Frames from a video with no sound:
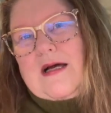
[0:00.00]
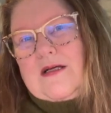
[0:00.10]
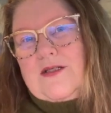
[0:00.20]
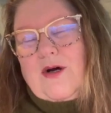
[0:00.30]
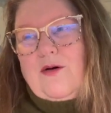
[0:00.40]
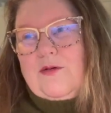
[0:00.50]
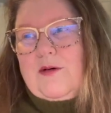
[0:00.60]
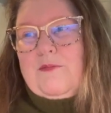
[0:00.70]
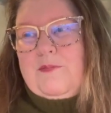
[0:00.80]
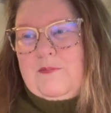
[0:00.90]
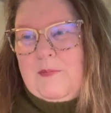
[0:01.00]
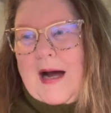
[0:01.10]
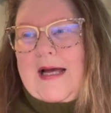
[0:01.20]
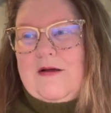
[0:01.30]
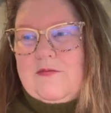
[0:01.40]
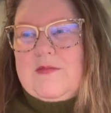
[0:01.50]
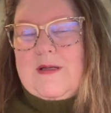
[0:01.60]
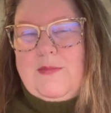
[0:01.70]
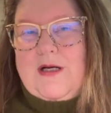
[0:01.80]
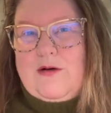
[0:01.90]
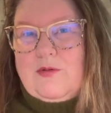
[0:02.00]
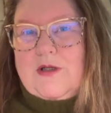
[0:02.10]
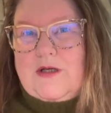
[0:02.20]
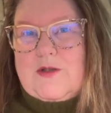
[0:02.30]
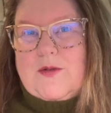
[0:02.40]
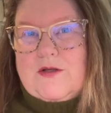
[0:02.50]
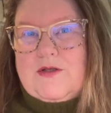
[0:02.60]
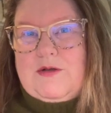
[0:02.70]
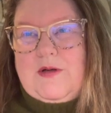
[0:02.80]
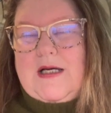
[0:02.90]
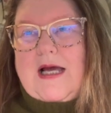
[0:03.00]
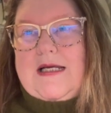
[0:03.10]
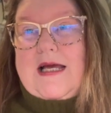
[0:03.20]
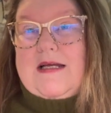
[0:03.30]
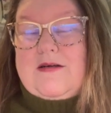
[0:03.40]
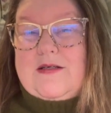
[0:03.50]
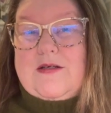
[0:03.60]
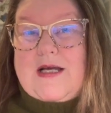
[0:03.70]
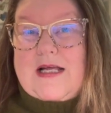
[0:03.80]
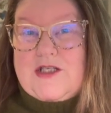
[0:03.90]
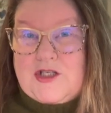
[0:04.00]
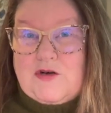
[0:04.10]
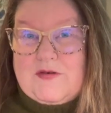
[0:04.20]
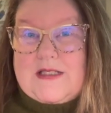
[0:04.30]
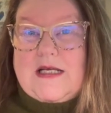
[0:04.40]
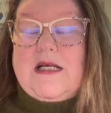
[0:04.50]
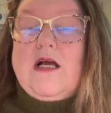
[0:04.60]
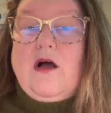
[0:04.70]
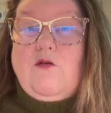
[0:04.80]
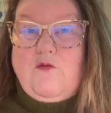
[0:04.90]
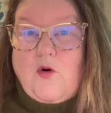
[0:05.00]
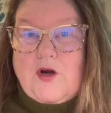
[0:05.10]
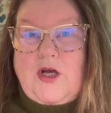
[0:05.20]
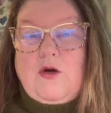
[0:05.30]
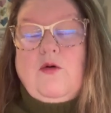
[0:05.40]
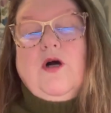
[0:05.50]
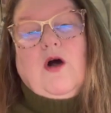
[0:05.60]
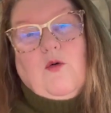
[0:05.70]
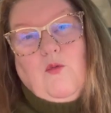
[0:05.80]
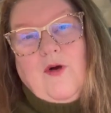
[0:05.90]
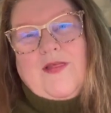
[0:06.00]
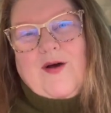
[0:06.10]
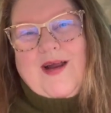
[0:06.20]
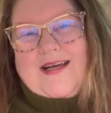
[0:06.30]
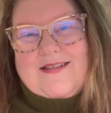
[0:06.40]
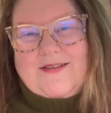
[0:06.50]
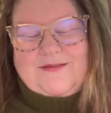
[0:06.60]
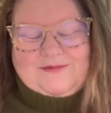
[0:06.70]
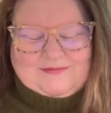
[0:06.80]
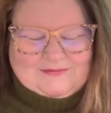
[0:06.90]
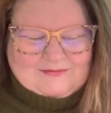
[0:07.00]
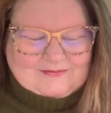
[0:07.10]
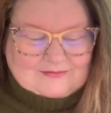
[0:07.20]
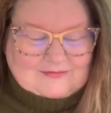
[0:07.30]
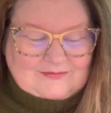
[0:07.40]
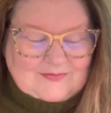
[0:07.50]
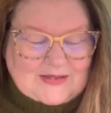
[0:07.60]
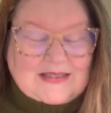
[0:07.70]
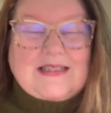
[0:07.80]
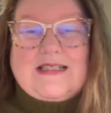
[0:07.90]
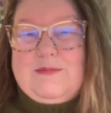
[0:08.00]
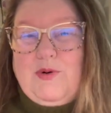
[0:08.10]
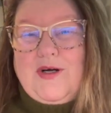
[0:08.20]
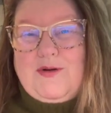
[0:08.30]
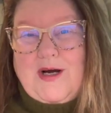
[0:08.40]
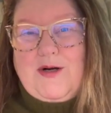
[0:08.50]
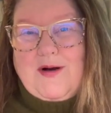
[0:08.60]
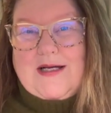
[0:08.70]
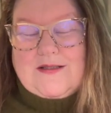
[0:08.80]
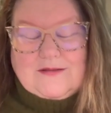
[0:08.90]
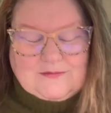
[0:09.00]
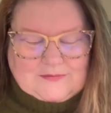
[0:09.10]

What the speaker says: So buy it from somebody who really knows what they're doing and can service it for you without hassle. Because boy, do I know hassle.